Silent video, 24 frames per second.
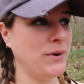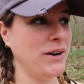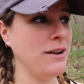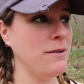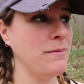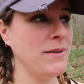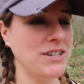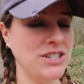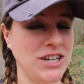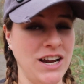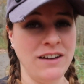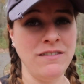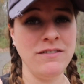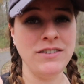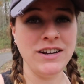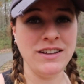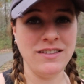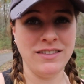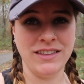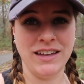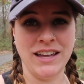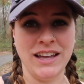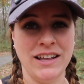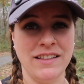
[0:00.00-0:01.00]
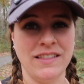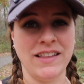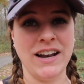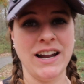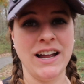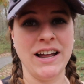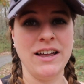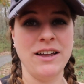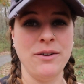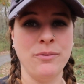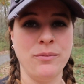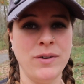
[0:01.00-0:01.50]
pretty much everything that
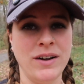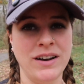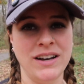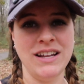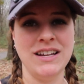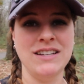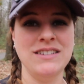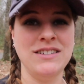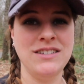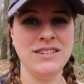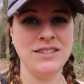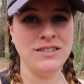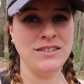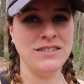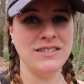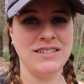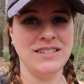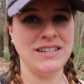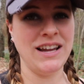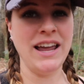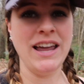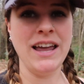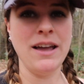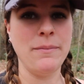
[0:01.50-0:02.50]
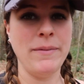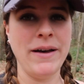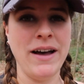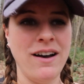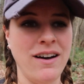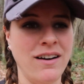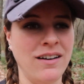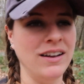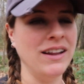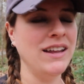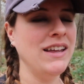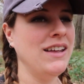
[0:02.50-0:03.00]
I wanted to say
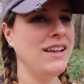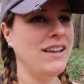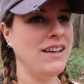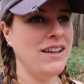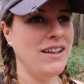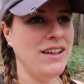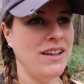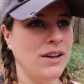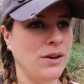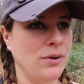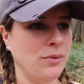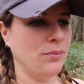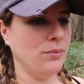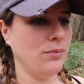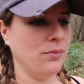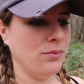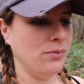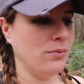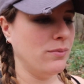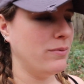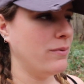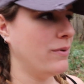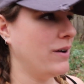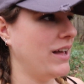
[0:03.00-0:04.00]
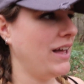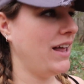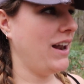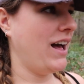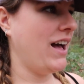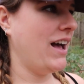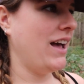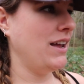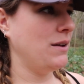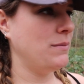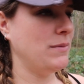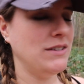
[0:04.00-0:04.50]
about what
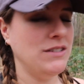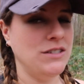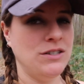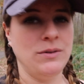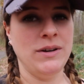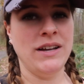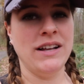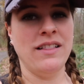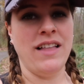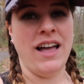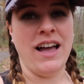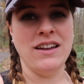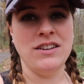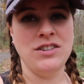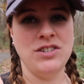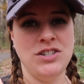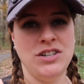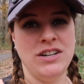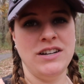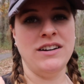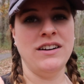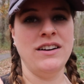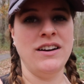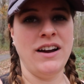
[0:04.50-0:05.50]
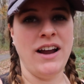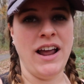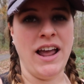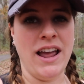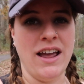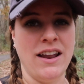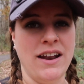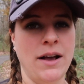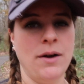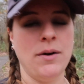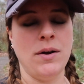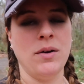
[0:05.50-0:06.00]
I'd been doing last year
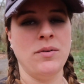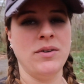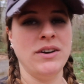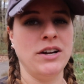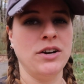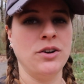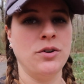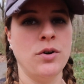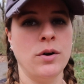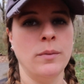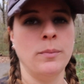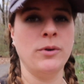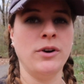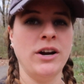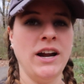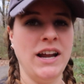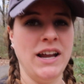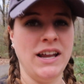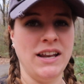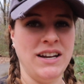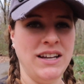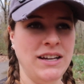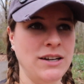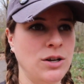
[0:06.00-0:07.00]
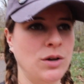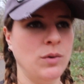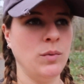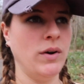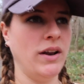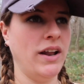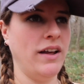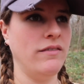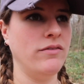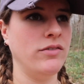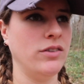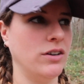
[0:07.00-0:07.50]
and how I want to incorporate
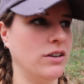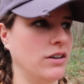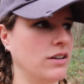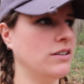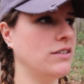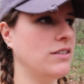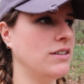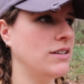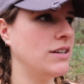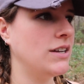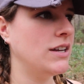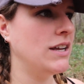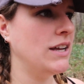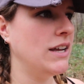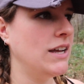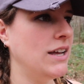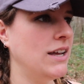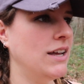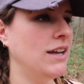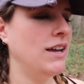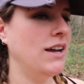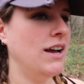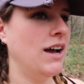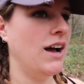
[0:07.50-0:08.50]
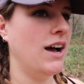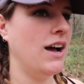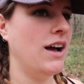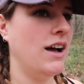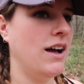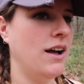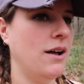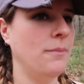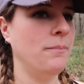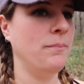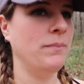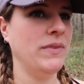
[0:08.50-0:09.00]
what I've learned
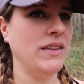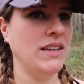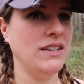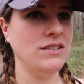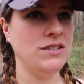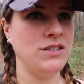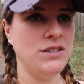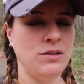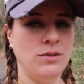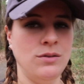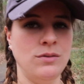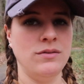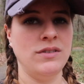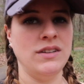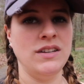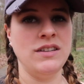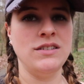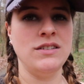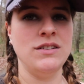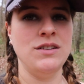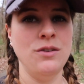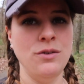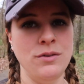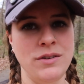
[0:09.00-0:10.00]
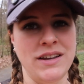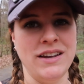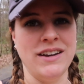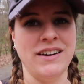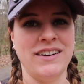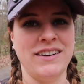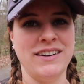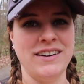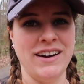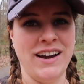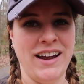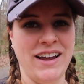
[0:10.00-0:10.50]
into this new
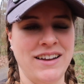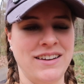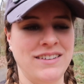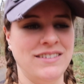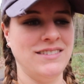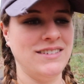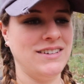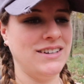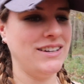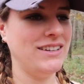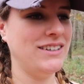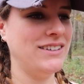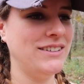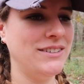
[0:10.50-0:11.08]
year. And